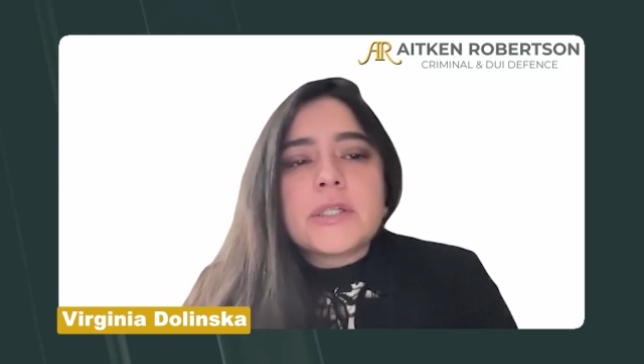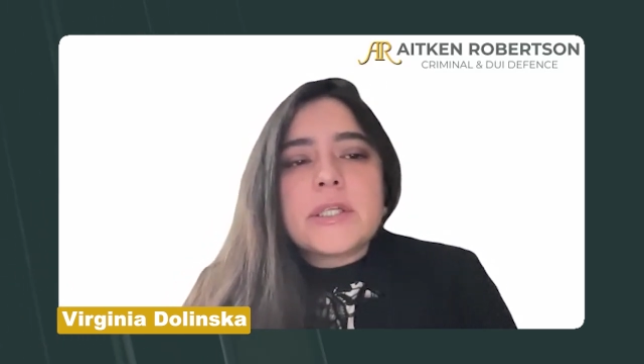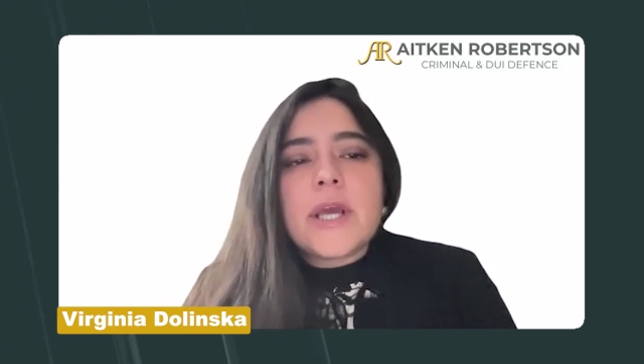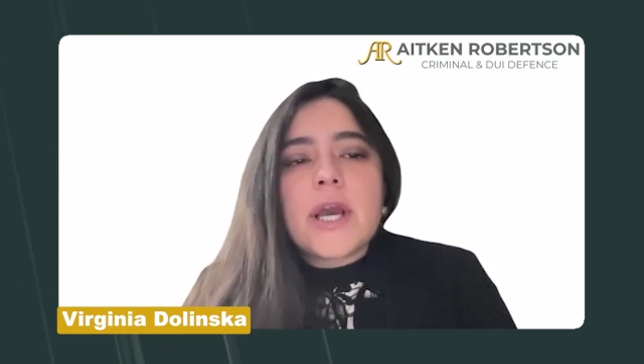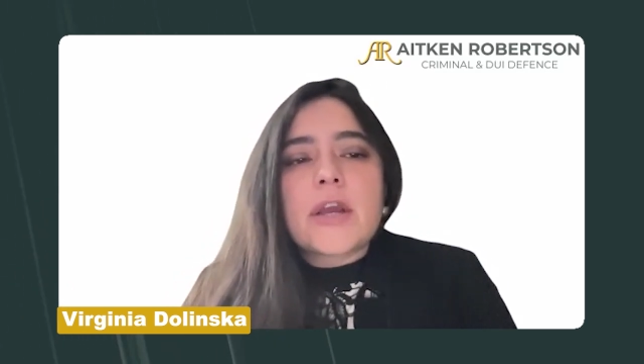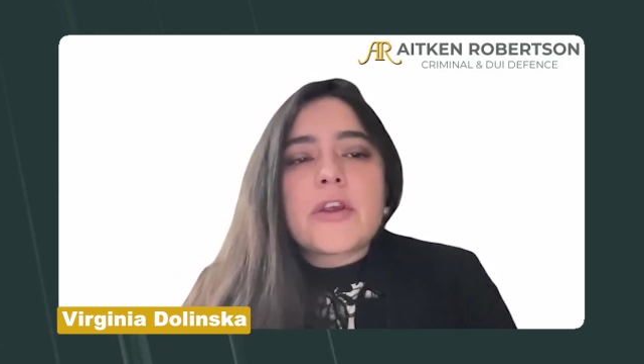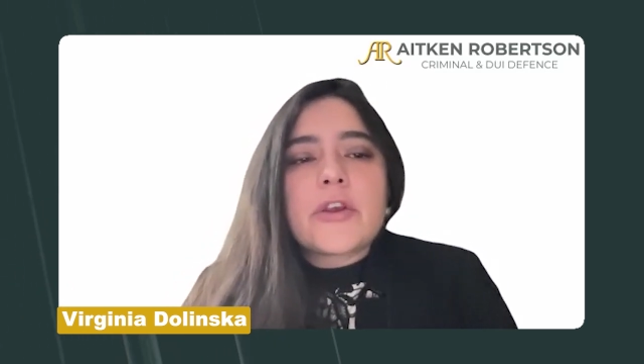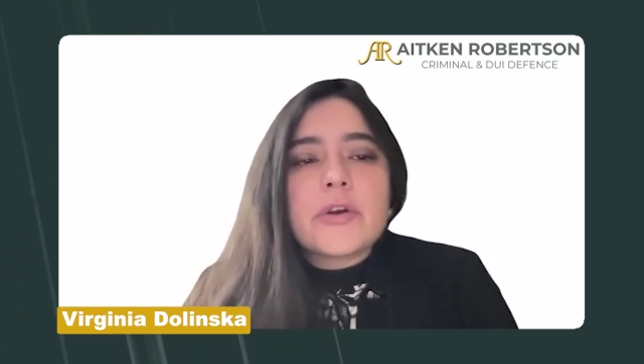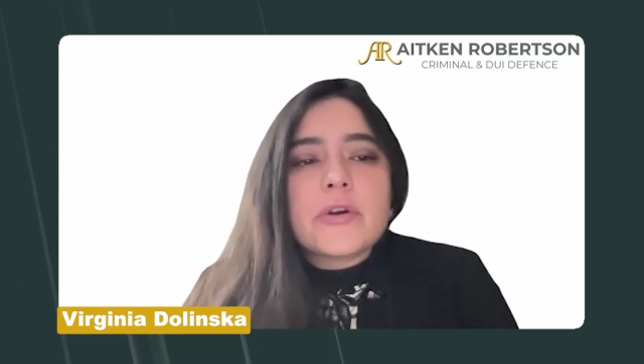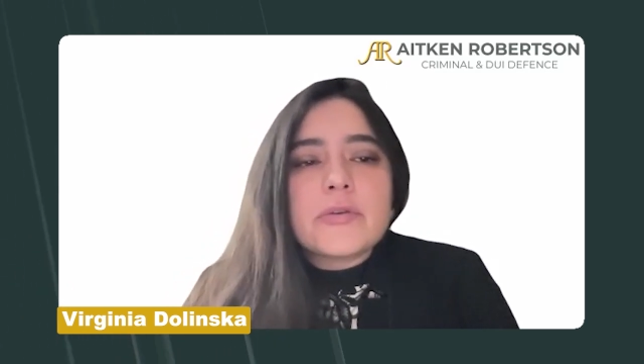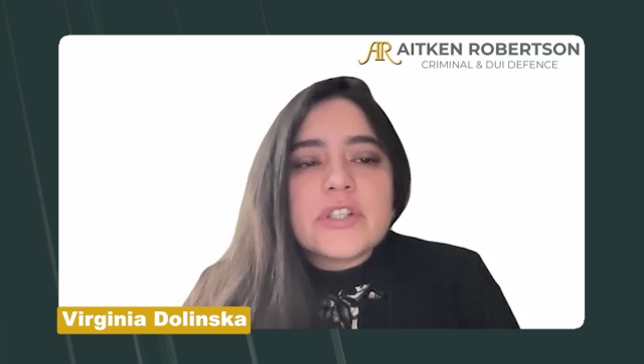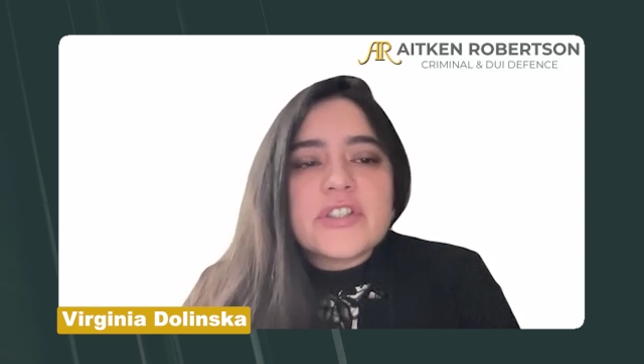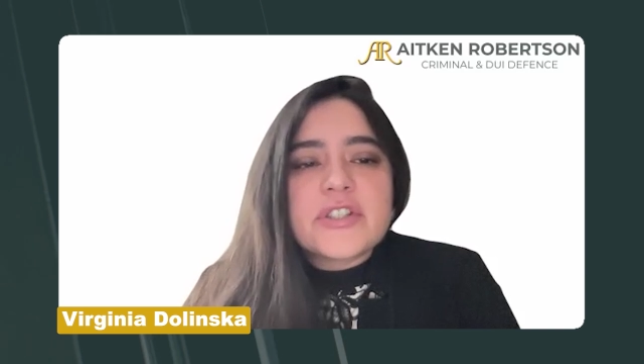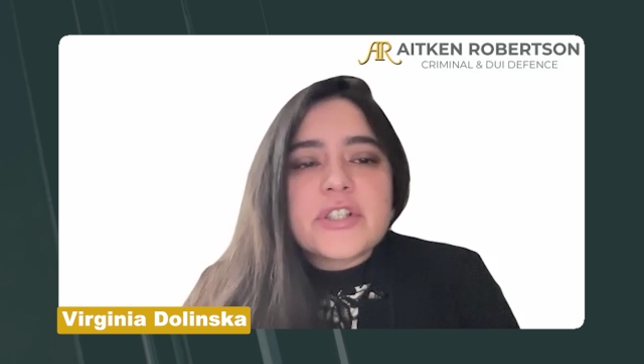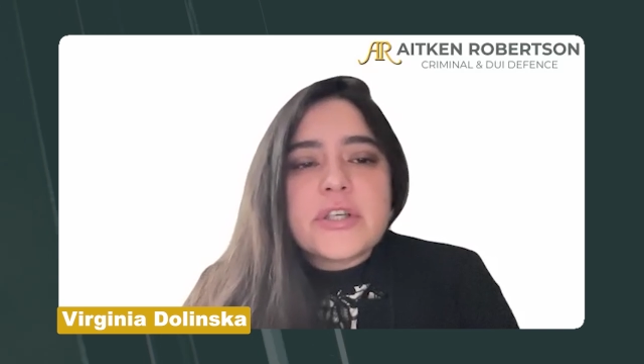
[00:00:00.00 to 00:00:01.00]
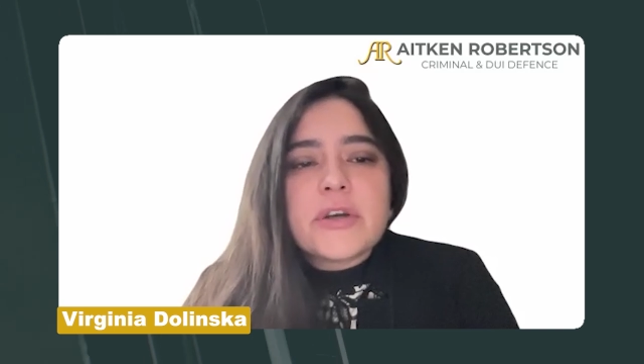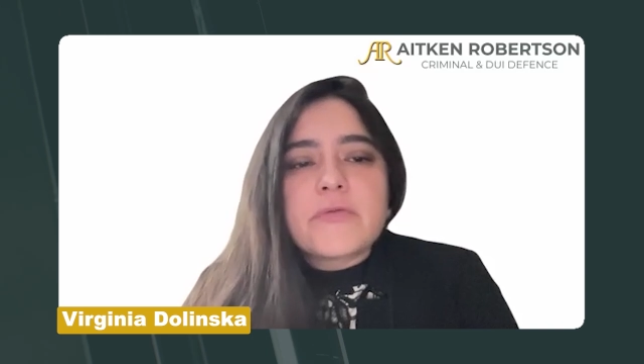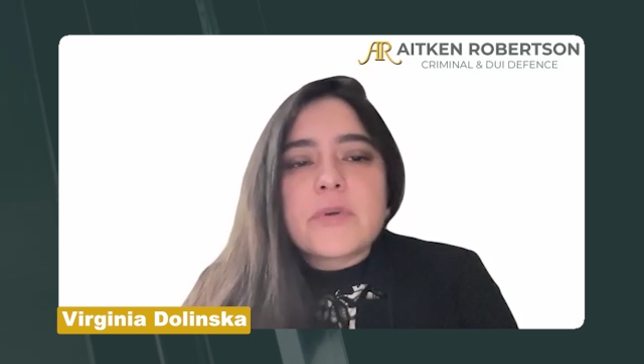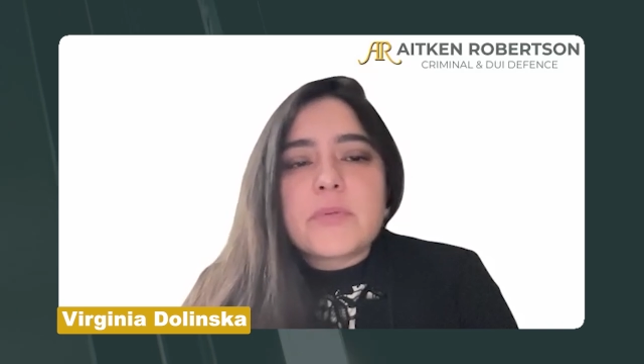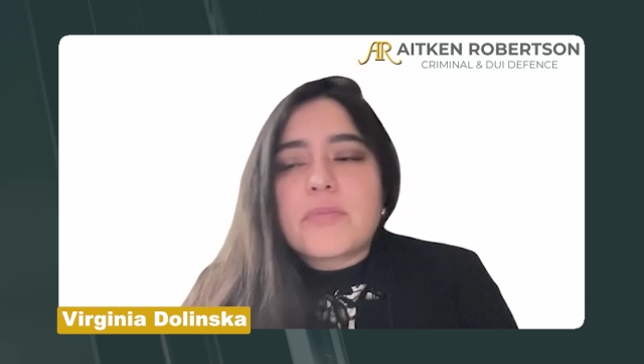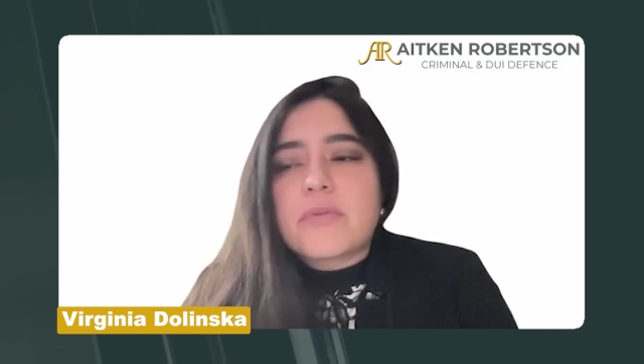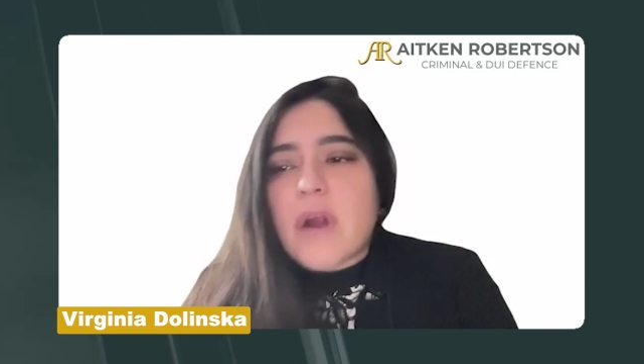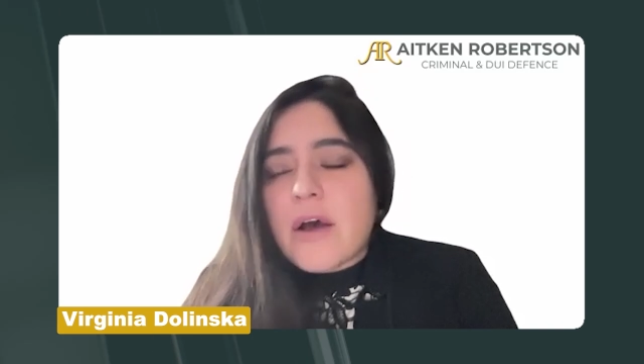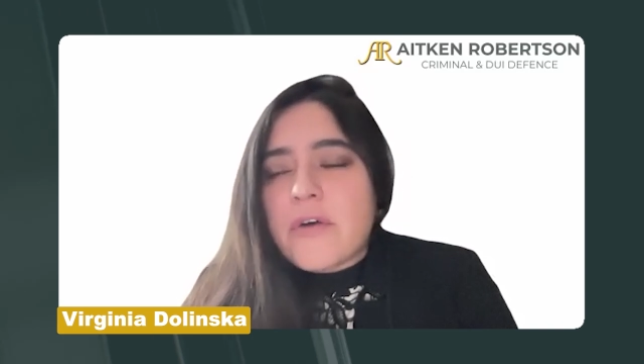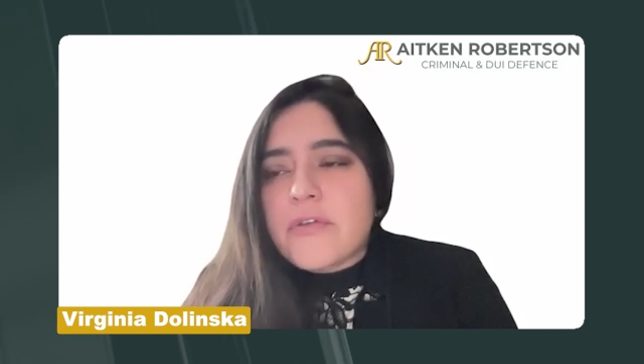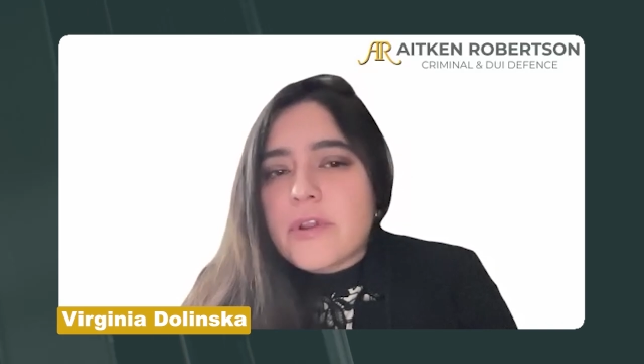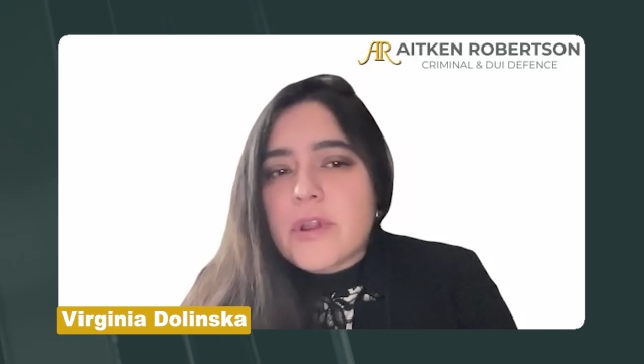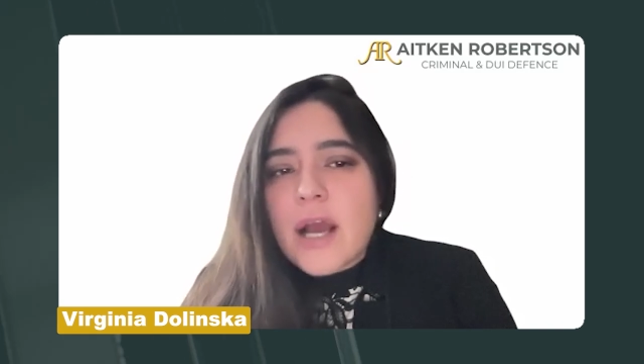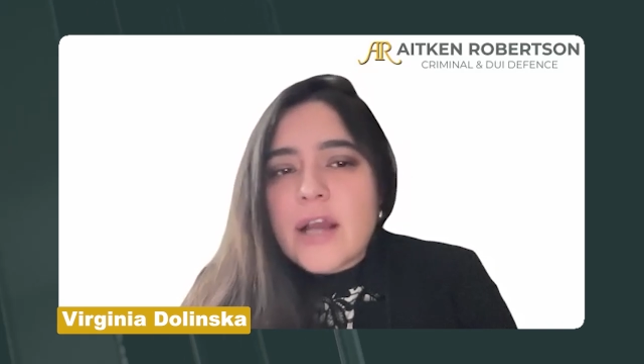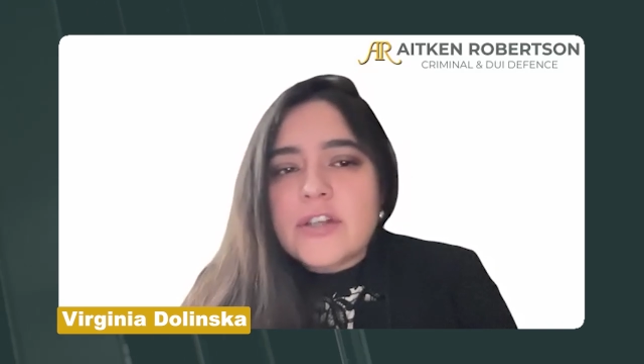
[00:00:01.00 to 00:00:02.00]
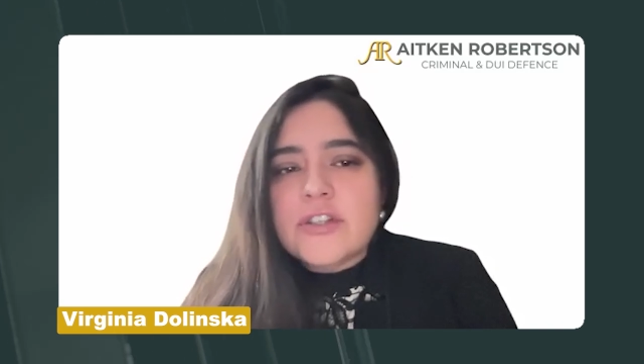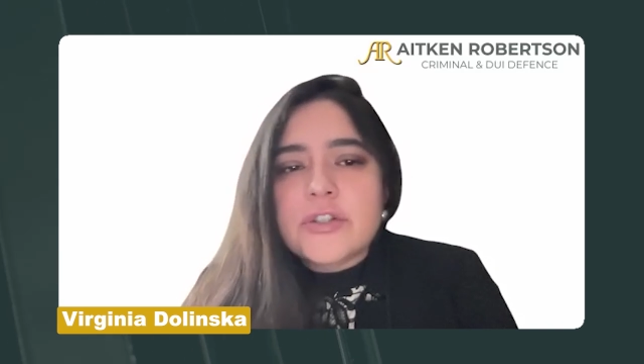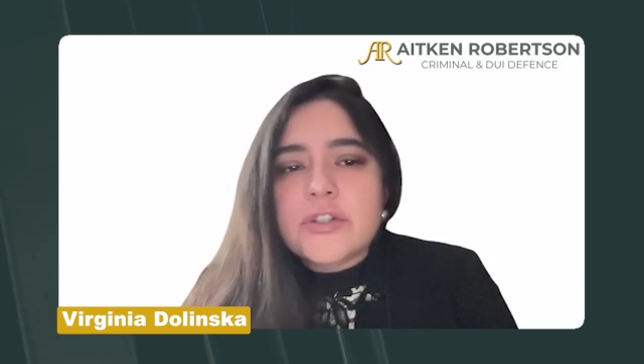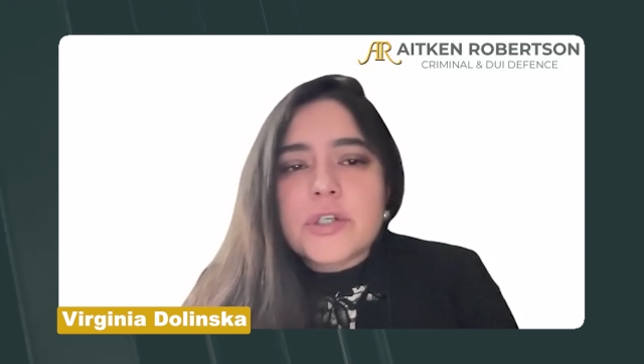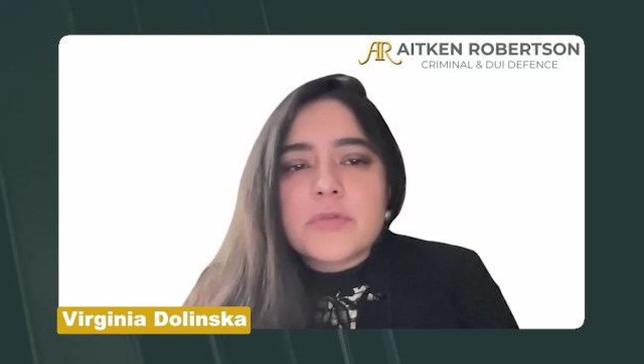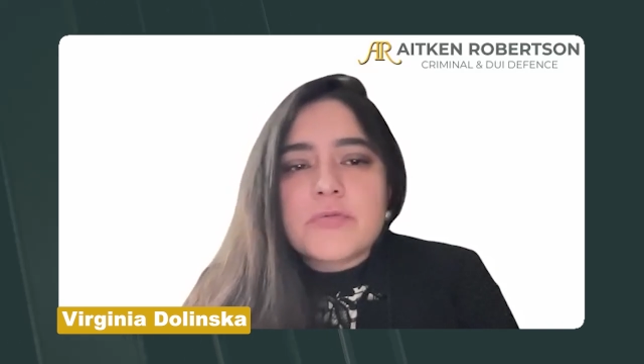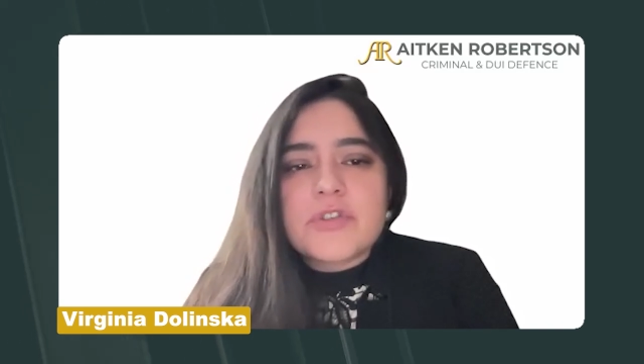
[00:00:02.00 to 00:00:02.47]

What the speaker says: the accuracy of the breathalyzer